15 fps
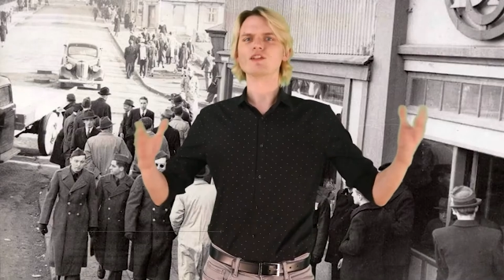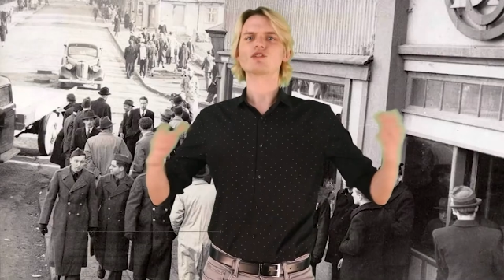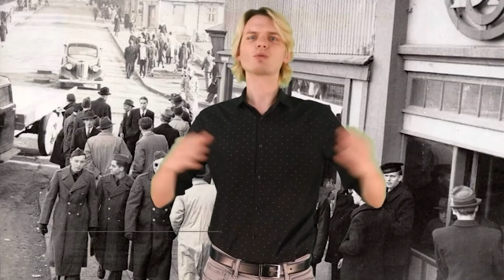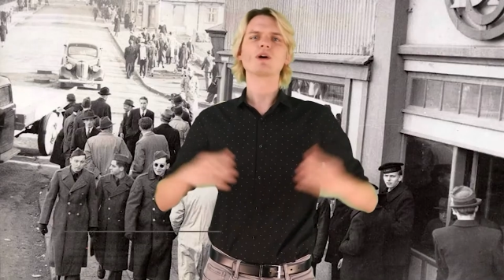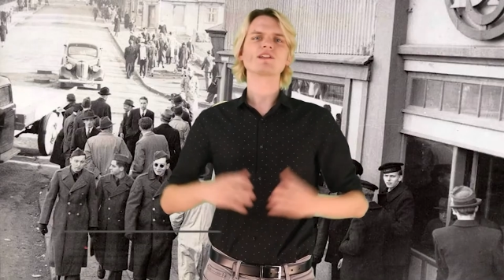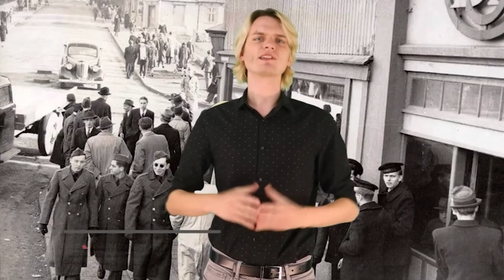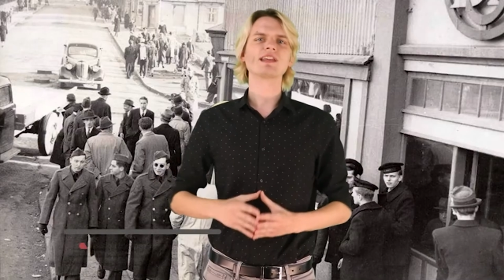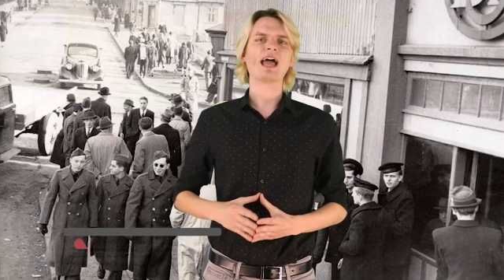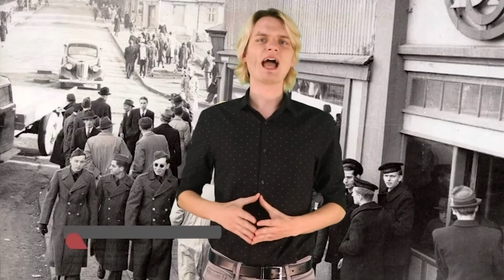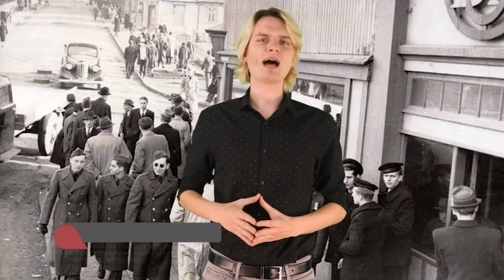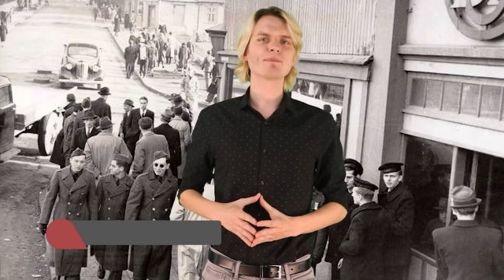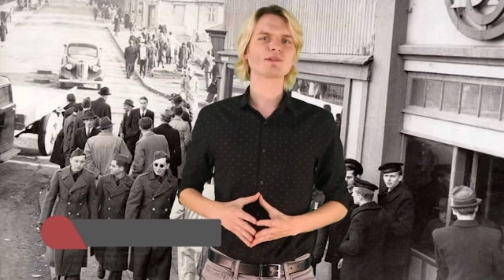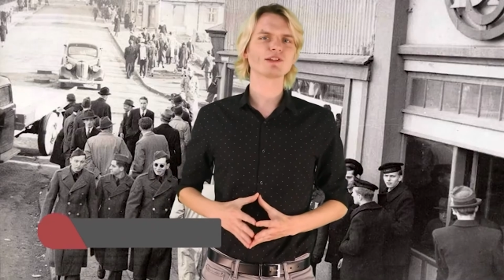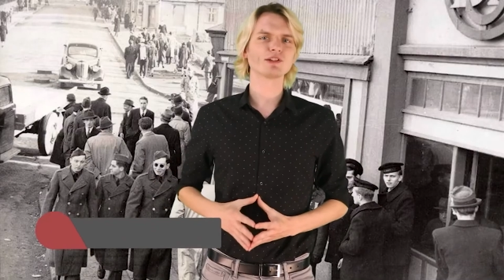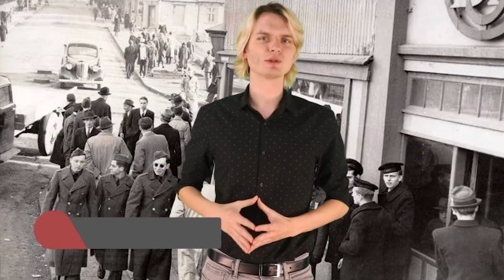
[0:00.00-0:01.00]
This one's an
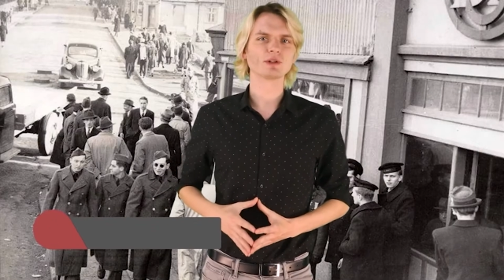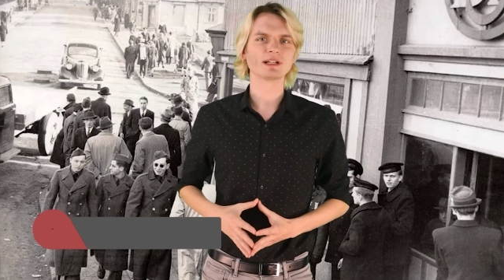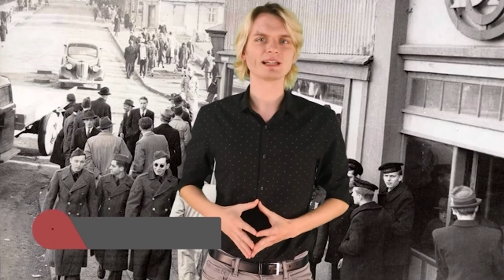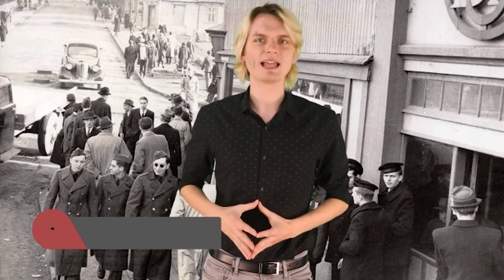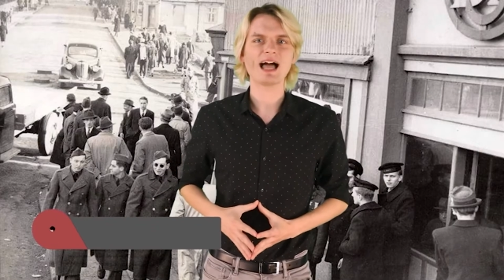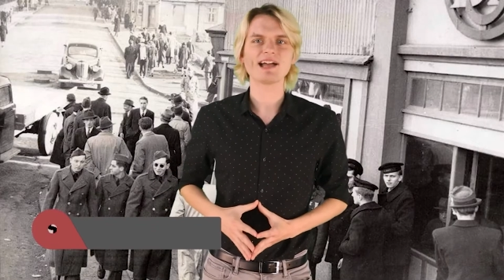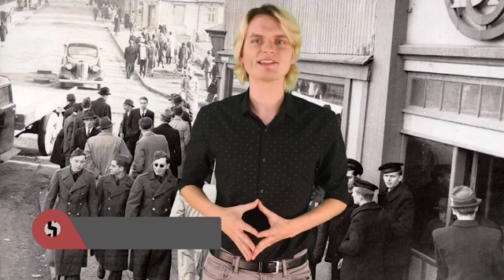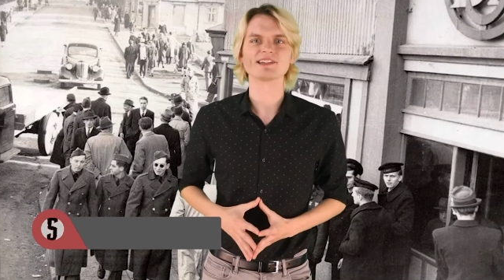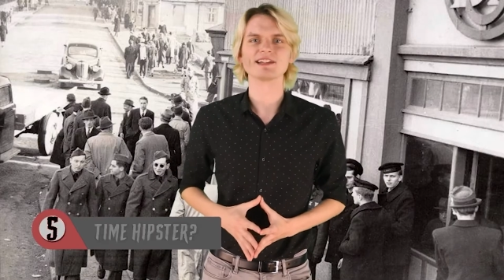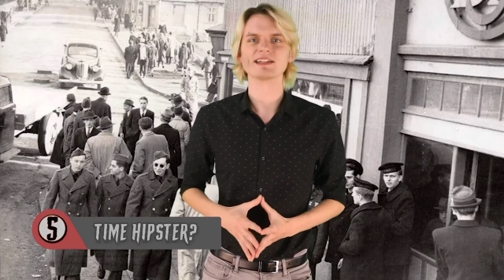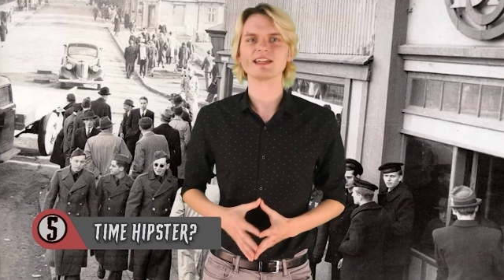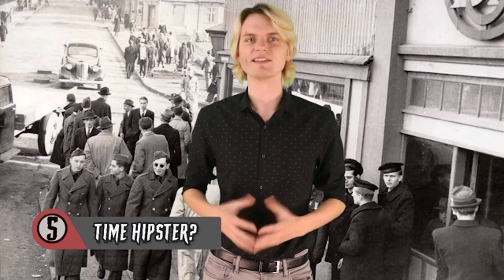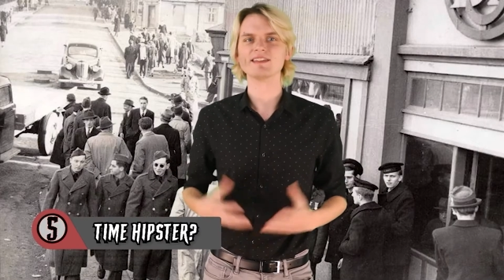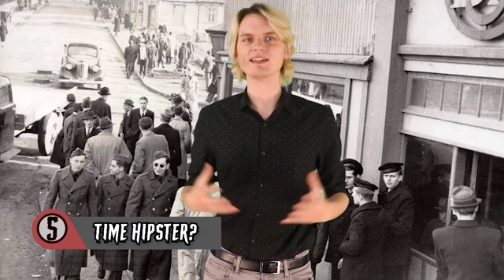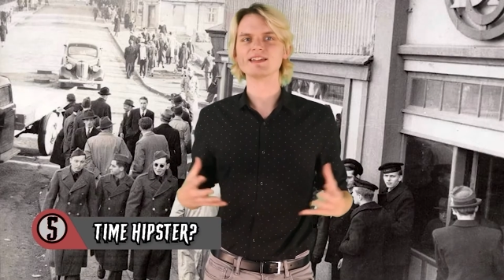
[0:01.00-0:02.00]
absolute
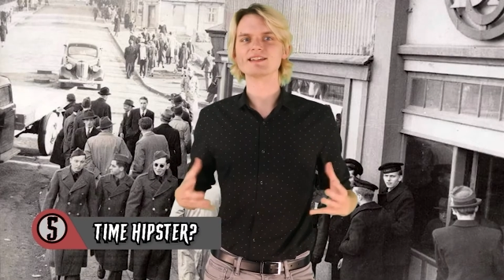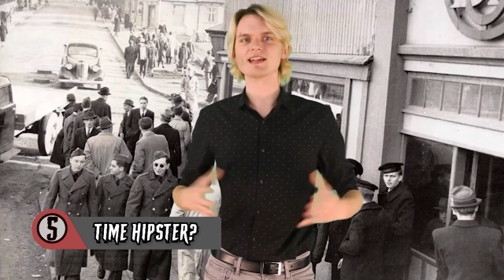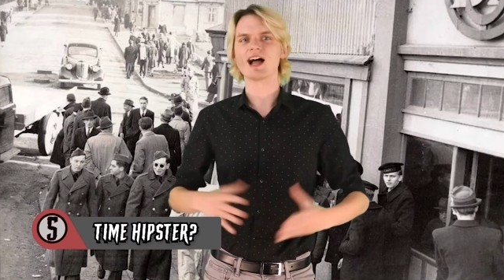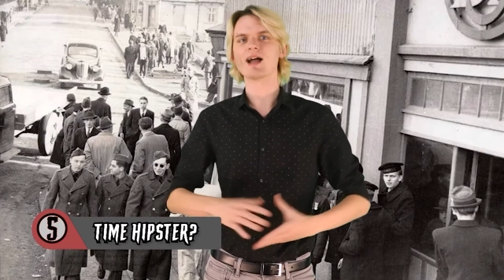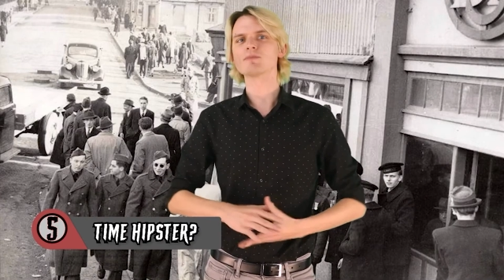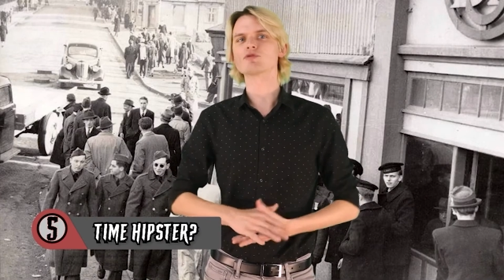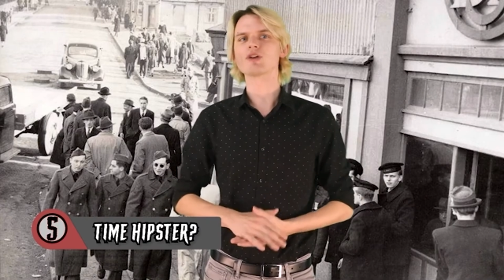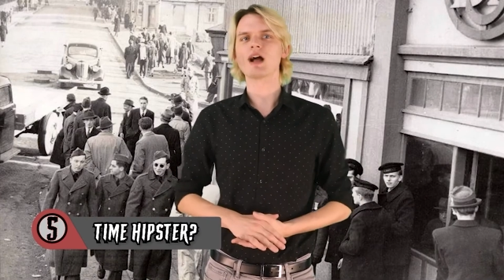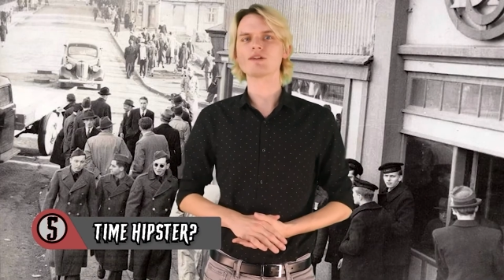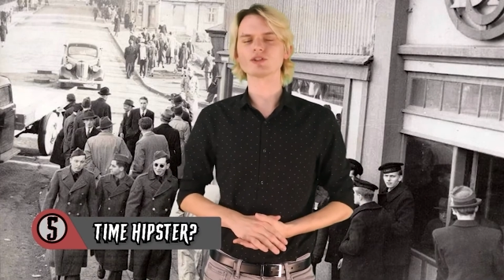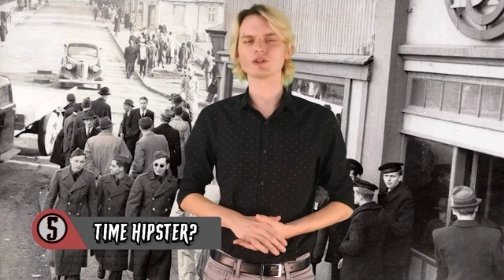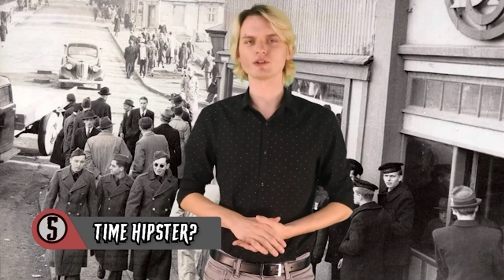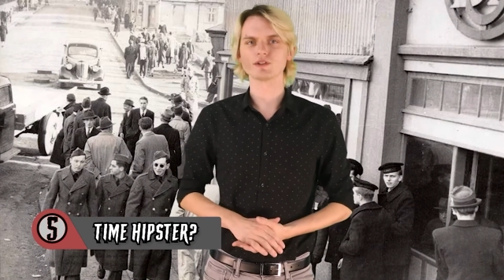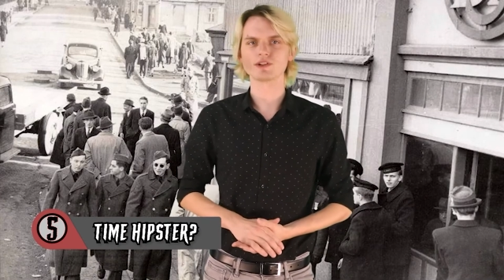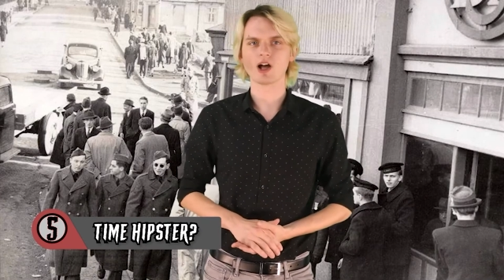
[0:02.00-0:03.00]
classic in the time
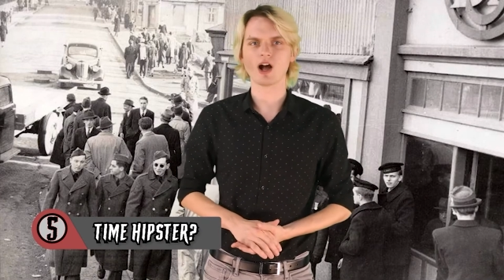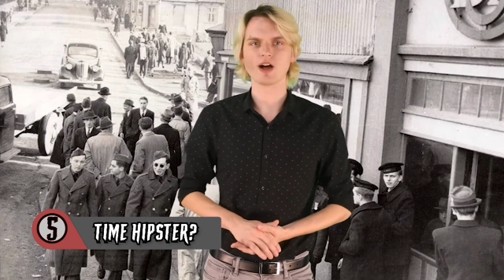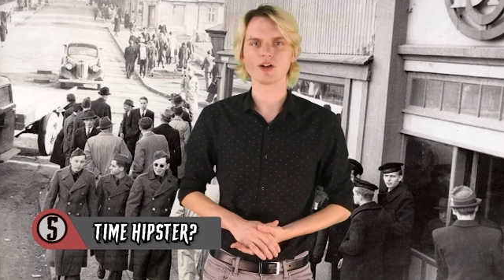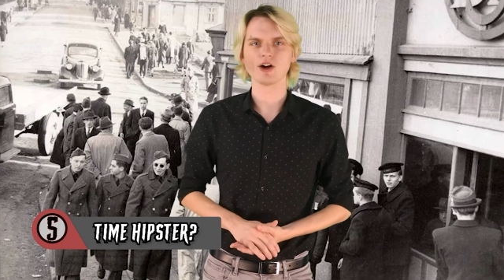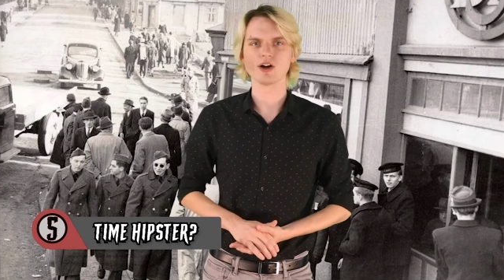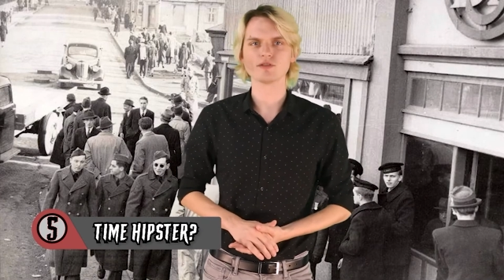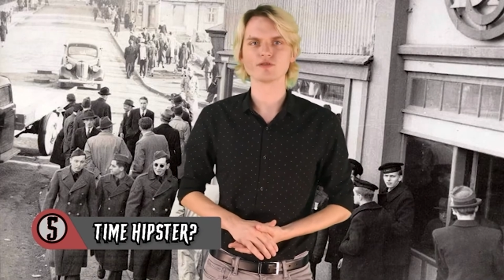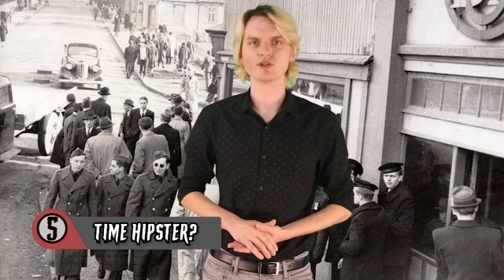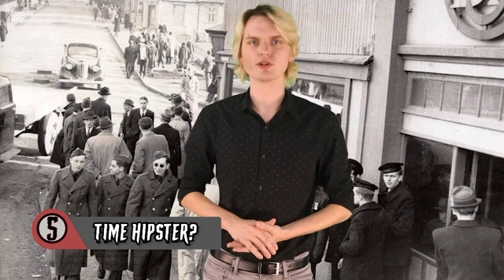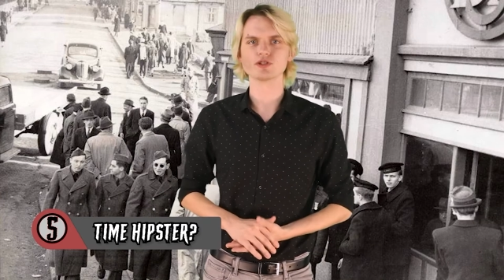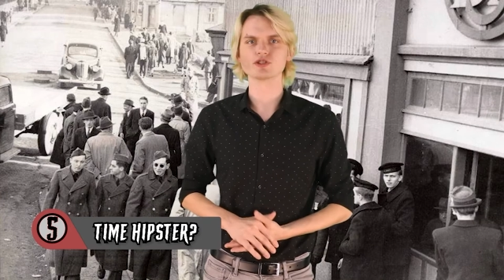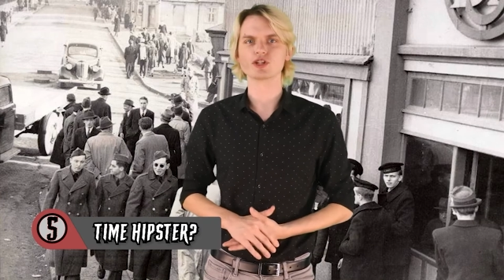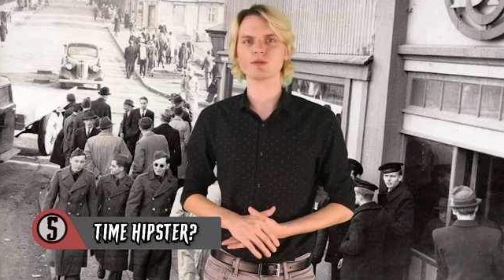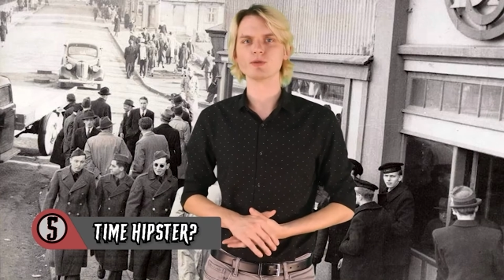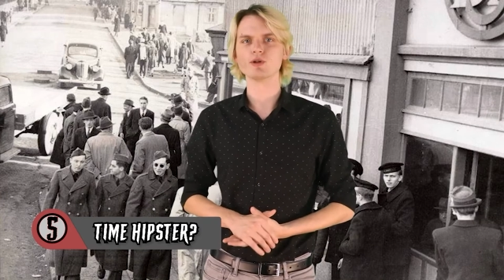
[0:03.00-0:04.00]
travelers caught on
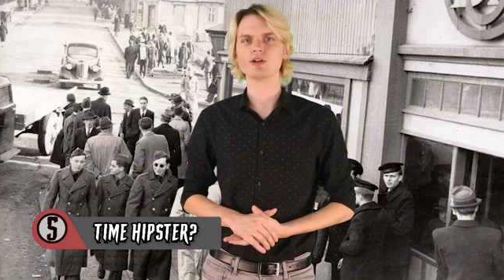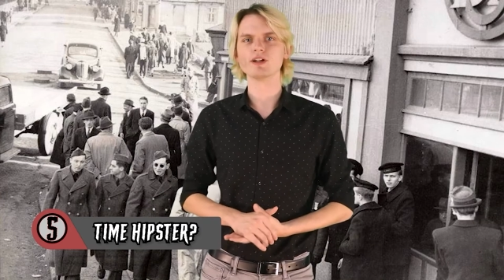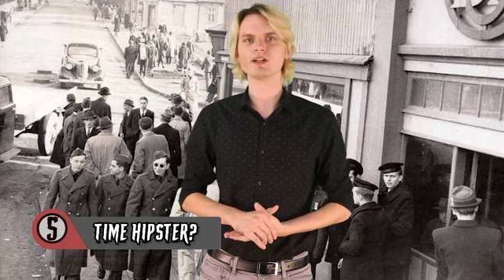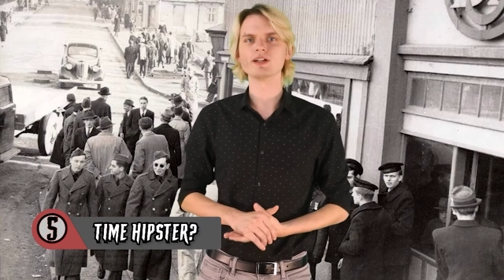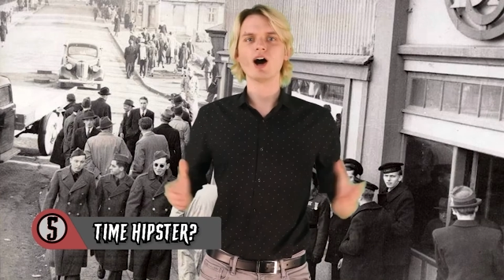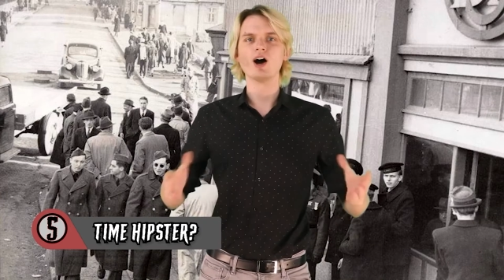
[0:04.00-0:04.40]
footage community,